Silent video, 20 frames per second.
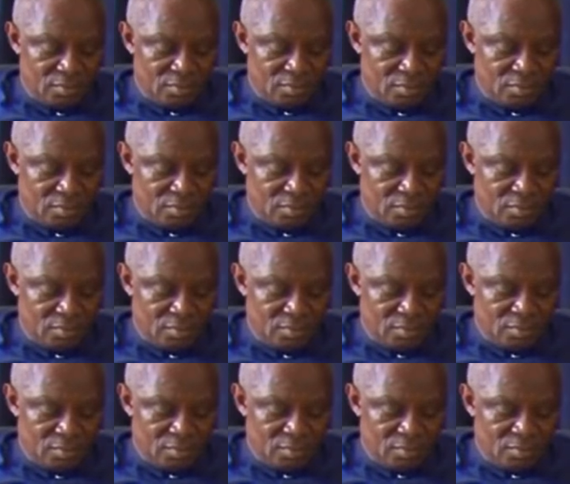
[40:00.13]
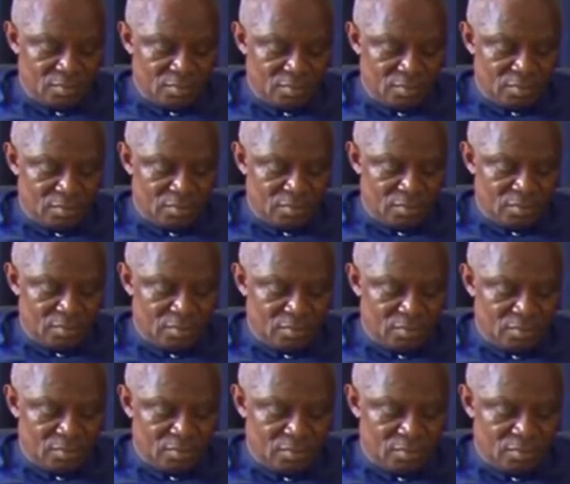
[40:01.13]

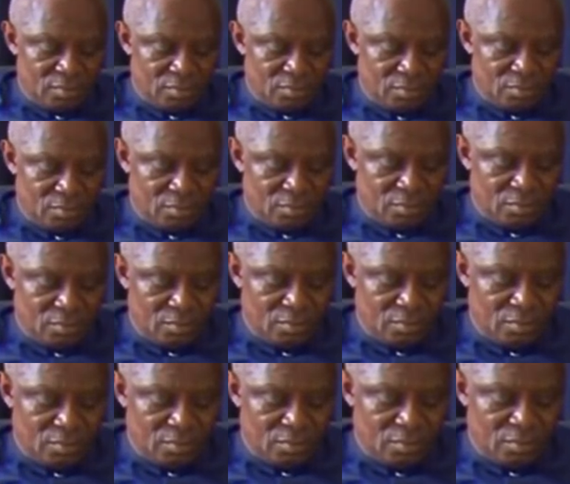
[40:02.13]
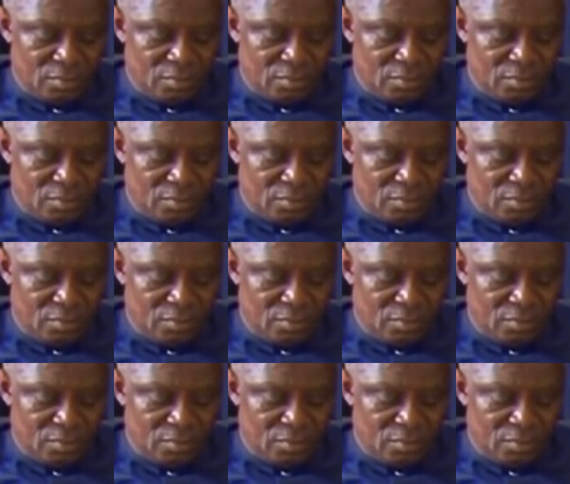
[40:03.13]
[no speech]